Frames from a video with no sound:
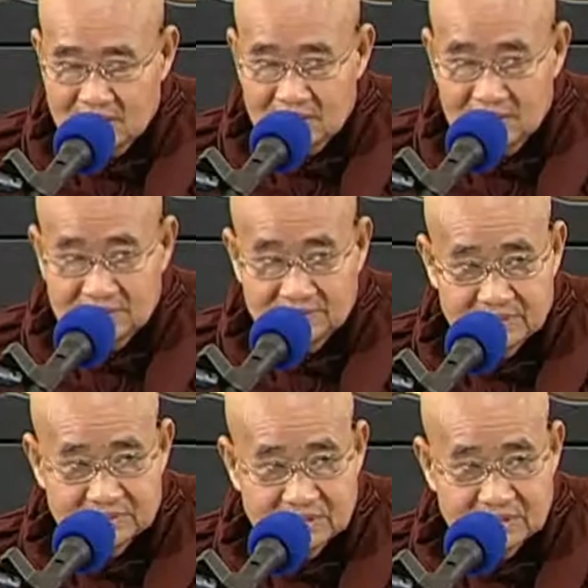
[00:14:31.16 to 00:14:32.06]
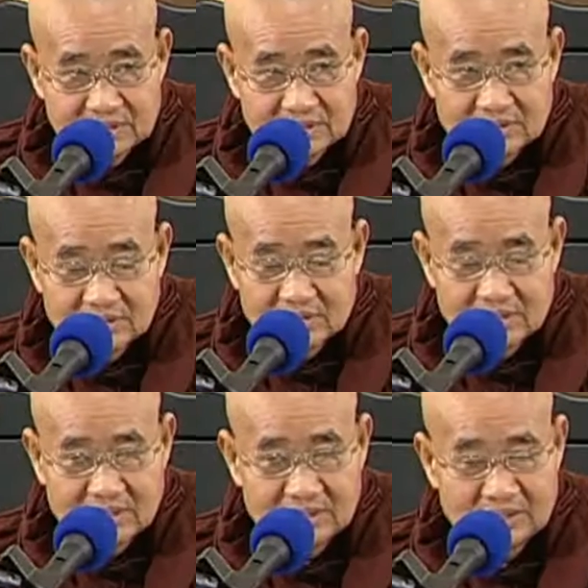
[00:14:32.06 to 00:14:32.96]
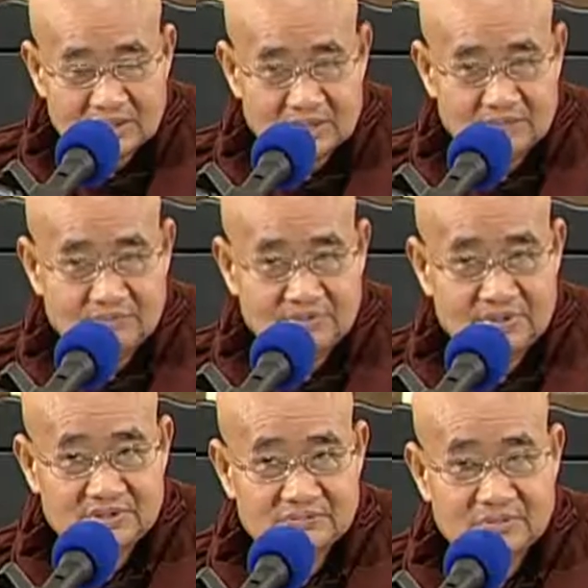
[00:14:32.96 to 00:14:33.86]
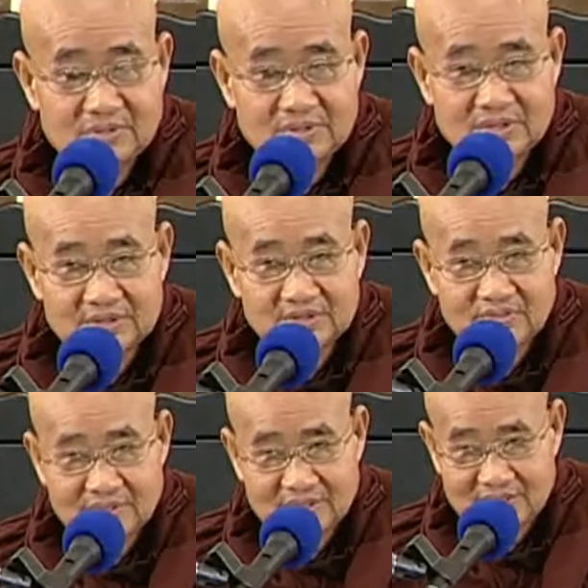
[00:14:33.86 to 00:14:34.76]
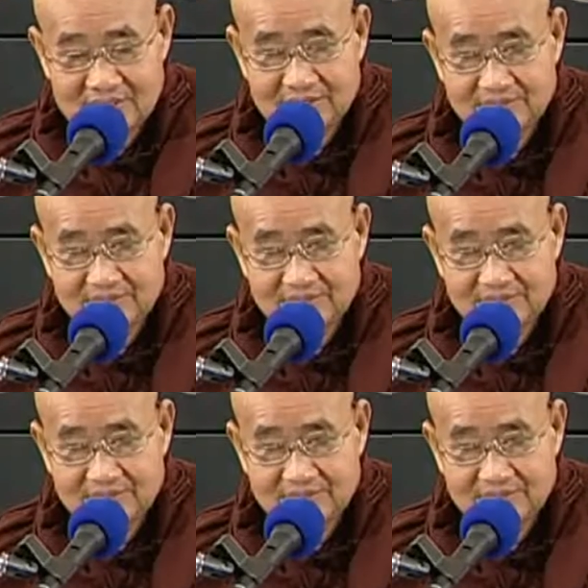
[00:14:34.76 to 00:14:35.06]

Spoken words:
Especially at the time, please forget your eye.